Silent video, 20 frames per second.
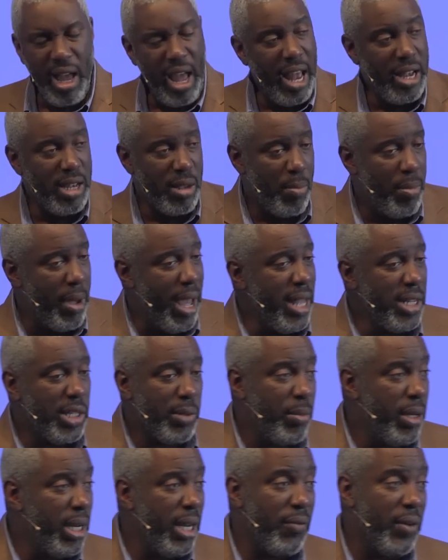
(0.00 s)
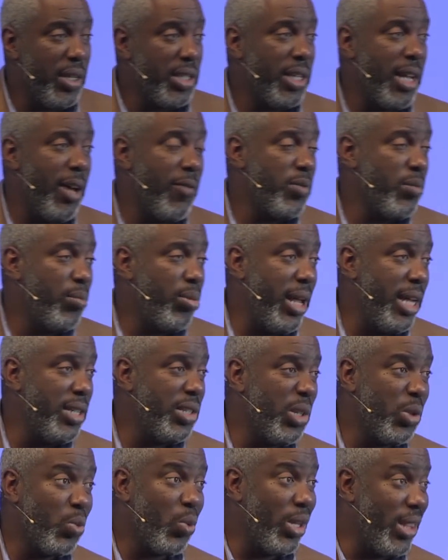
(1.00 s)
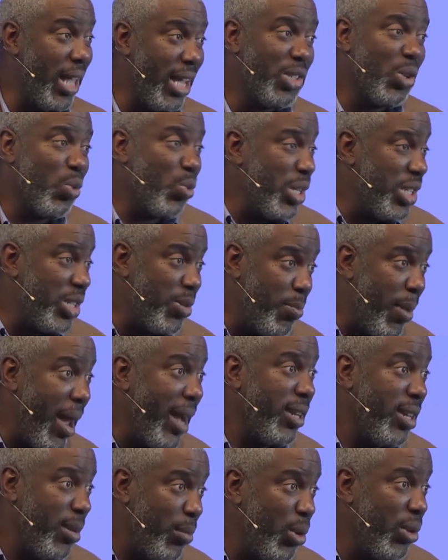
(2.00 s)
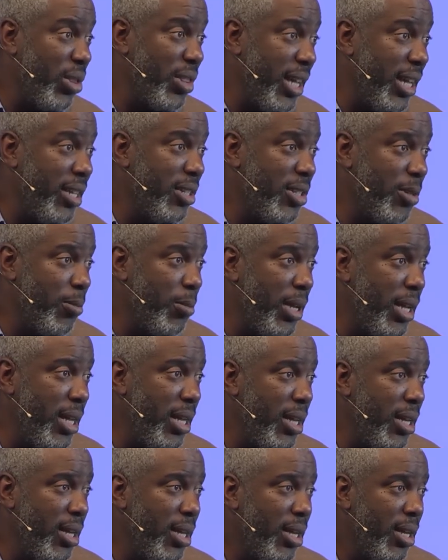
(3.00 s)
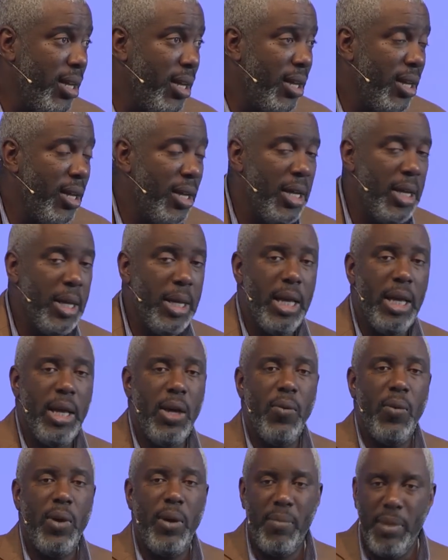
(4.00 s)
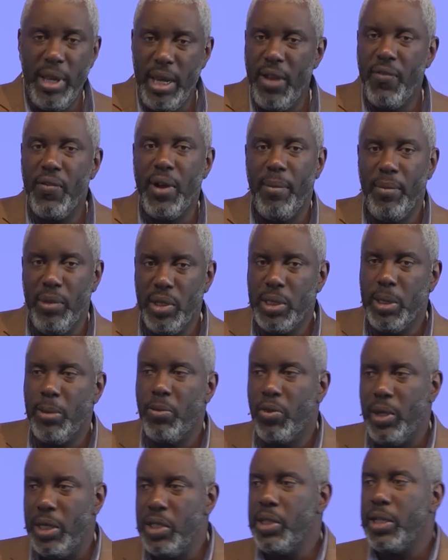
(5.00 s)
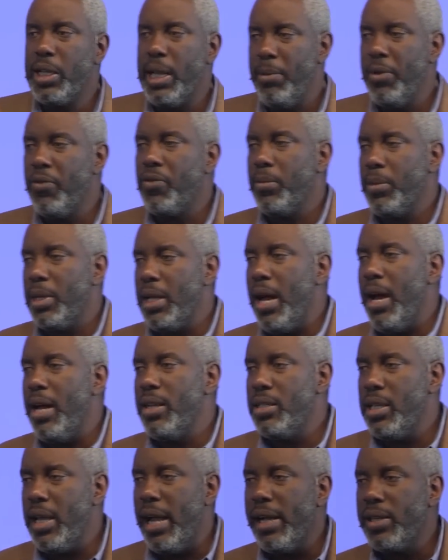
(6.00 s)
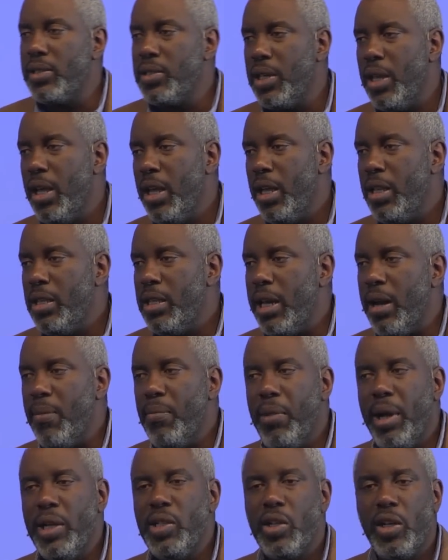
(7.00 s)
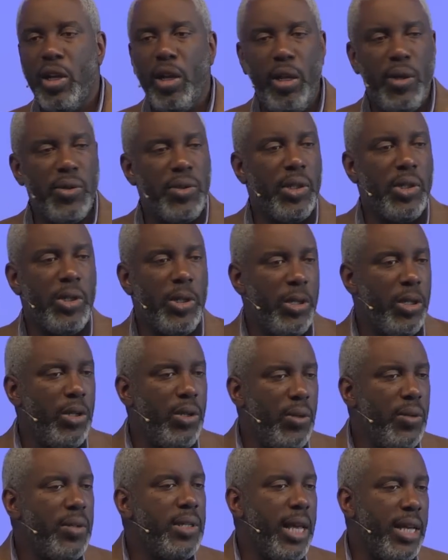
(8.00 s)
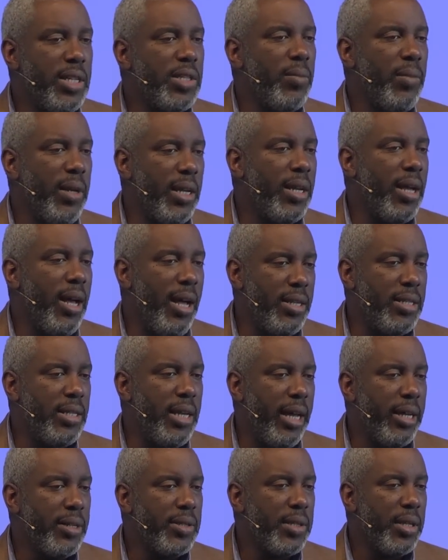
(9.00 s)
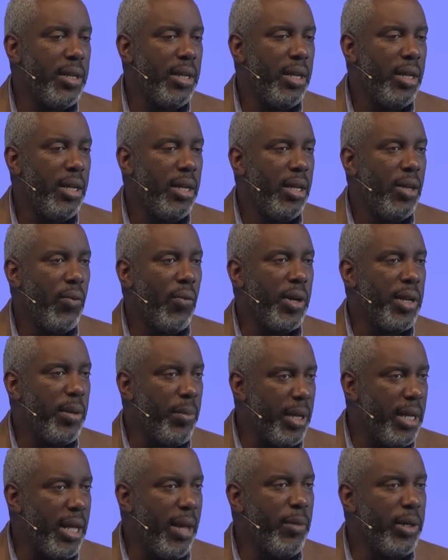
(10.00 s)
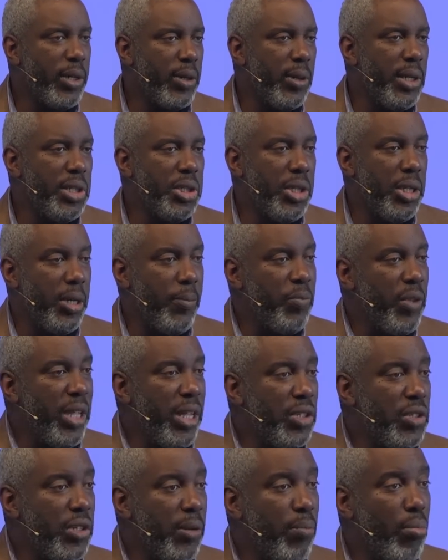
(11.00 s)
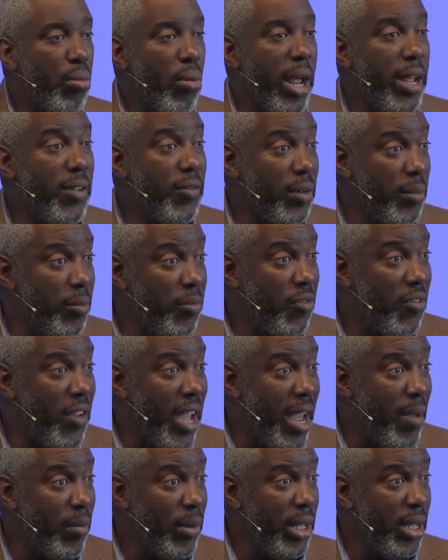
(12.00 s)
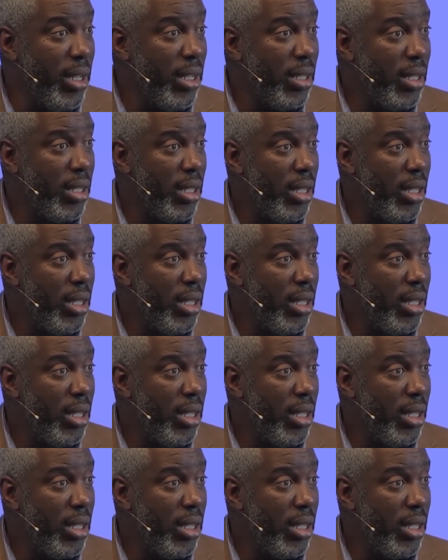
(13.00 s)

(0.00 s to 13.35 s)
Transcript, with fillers: At the best, many of us come from places where that's a respectable thing to be. Uh, well, many of our Muslim friends are coming from contexts that are much closer to the New Testament context, where to become a Christian is to break from family,